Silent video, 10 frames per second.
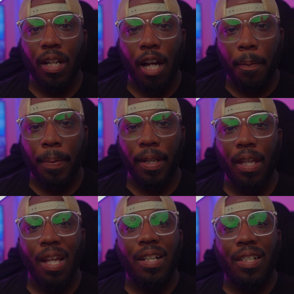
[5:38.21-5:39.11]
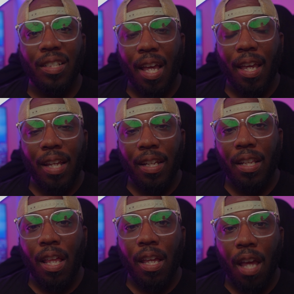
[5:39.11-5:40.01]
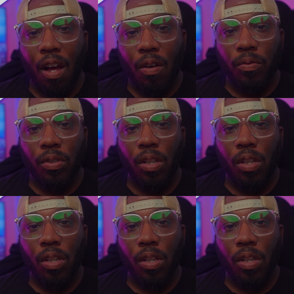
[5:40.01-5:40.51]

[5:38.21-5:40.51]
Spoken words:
company, just like anything else.